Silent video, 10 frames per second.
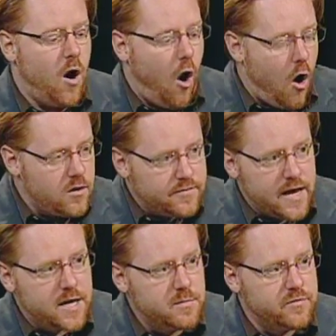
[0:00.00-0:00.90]
all of
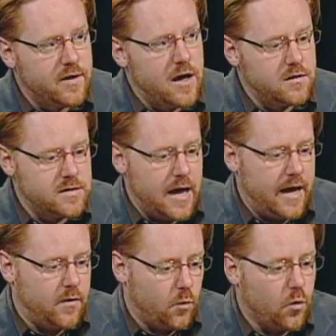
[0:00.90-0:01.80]
that can be found
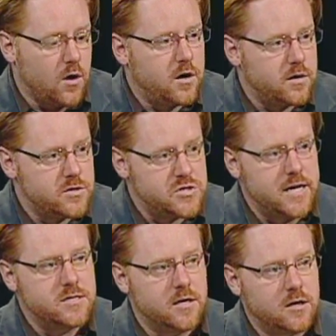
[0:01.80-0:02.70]
at
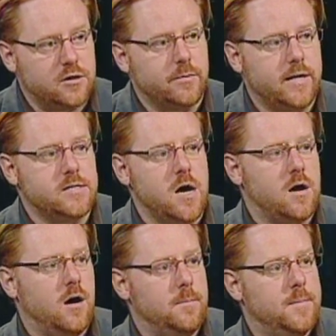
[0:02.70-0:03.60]

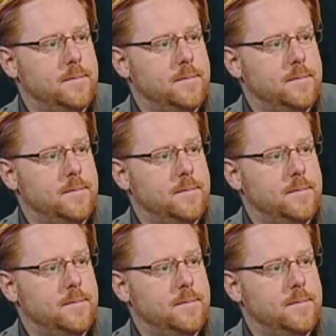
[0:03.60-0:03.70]
worksantaclarita.com.